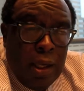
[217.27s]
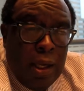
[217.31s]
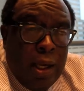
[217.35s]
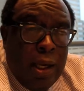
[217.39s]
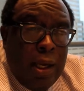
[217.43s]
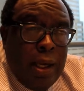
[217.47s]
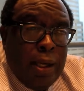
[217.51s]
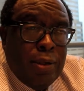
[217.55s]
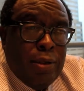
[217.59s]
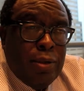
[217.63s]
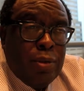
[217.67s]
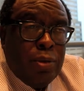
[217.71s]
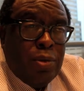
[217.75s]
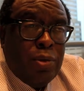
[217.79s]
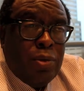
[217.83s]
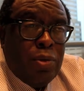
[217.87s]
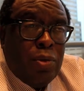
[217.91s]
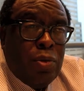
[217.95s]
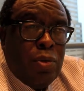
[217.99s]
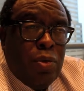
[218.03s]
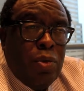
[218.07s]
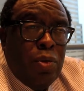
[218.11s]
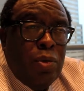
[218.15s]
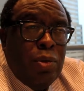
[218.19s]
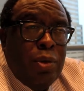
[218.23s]
and
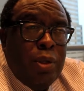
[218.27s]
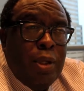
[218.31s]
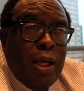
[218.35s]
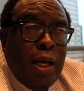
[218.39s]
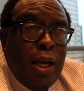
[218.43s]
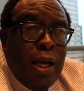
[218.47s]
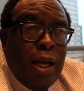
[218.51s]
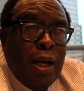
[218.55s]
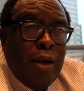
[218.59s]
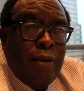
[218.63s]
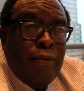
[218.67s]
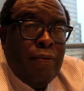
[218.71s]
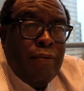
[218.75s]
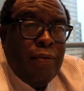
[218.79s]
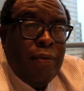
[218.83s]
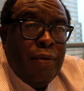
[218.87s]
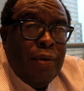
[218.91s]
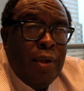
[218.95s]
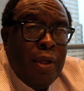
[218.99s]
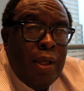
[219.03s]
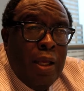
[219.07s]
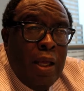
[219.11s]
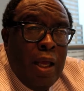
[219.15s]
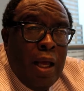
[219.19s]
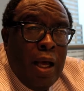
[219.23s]
could have
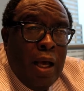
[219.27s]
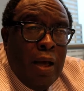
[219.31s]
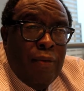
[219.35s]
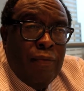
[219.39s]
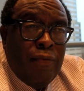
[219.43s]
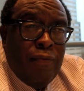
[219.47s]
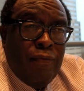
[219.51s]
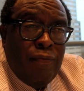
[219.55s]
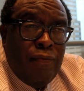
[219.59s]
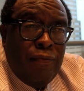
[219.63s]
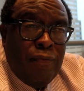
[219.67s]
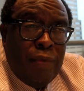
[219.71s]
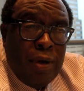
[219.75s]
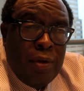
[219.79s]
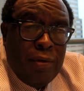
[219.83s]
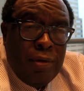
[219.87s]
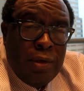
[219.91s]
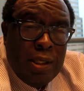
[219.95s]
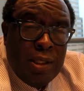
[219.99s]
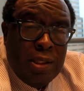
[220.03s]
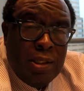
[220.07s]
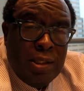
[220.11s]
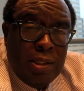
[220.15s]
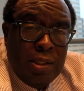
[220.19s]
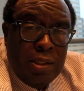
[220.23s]
a
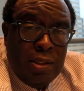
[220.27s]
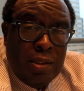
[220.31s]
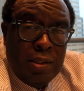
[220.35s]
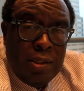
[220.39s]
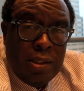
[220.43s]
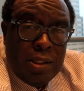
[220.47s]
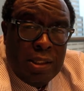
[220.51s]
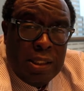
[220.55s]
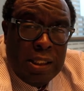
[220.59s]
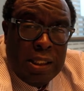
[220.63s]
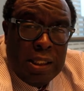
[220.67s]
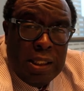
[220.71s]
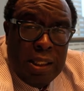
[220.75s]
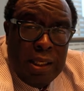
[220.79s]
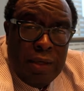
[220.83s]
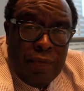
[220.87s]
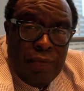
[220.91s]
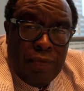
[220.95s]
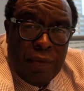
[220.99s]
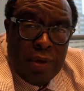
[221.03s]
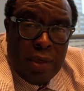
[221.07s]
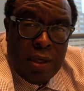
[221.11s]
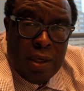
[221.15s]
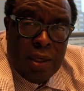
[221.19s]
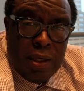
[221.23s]
very
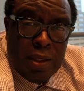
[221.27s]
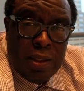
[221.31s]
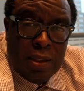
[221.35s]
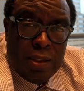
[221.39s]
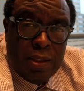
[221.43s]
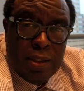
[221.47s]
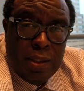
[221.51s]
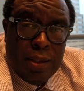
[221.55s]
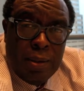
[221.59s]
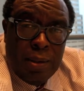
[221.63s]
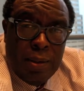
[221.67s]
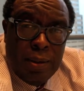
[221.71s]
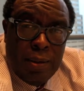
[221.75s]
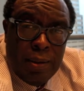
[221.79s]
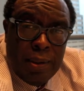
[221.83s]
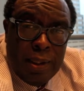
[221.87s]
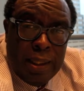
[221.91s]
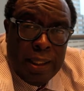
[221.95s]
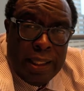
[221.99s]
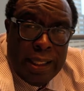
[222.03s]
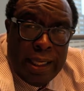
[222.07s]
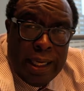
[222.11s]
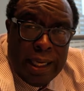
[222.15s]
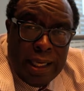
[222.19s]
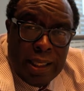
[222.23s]
significant
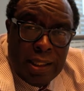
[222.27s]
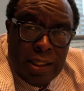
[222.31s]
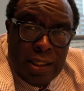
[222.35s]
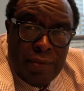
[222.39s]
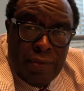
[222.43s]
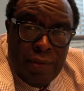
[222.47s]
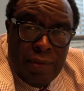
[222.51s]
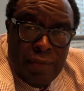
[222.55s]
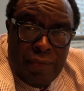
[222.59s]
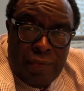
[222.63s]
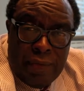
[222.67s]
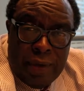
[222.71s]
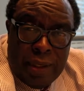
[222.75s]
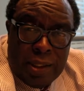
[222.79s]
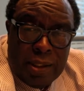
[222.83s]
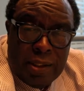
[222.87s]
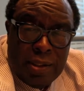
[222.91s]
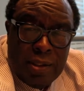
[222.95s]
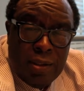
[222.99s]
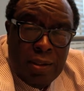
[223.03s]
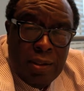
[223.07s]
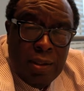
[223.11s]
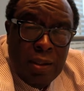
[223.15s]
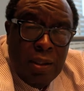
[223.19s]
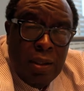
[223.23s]
negative
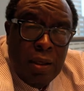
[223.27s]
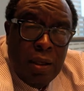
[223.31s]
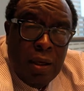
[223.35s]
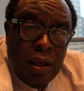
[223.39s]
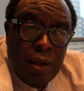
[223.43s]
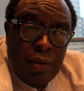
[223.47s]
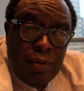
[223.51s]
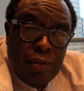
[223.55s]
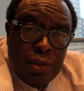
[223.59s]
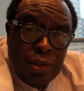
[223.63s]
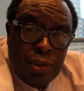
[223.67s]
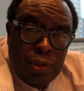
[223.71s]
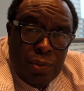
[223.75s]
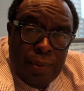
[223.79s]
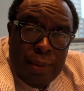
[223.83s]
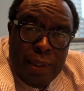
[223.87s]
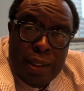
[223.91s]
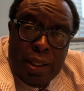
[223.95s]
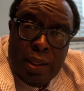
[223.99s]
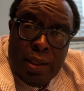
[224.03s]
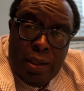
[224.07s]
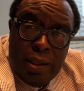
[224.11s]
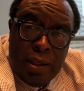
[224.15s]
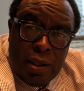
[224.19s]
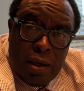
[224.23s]
effect on the
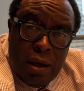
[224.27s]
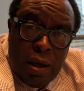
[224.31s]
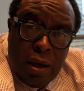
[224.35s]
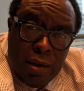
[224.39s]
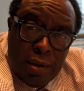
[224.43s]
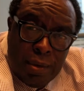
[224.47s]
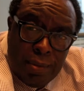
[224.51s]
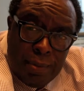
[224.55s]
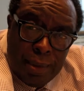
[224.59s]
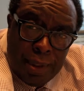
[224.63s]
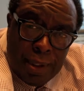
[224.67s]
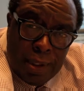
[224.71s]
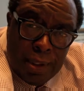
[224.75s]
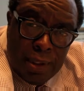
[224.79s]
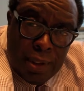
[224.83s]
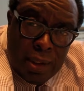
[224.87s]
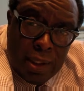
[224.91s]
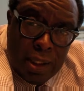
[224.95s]
Jamaican economy